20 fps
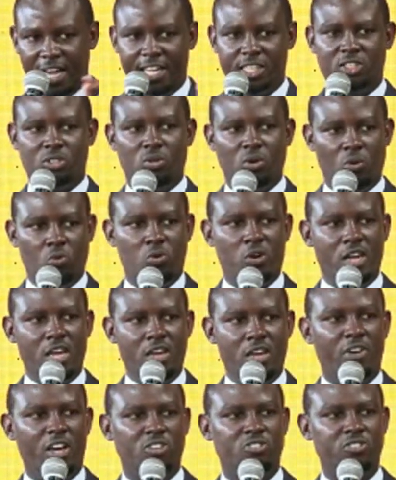That
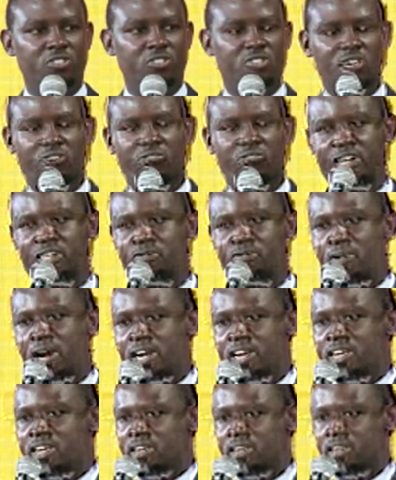would eventually
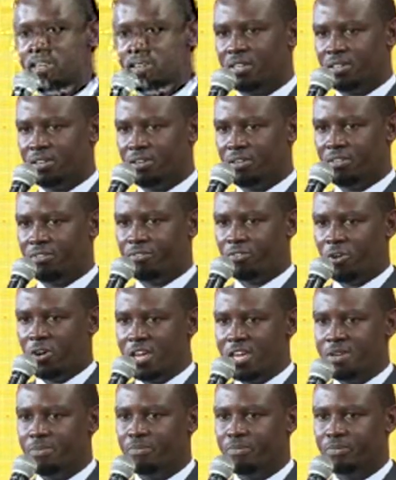generate money for
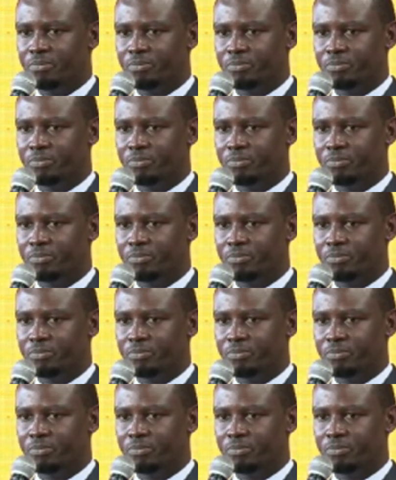him.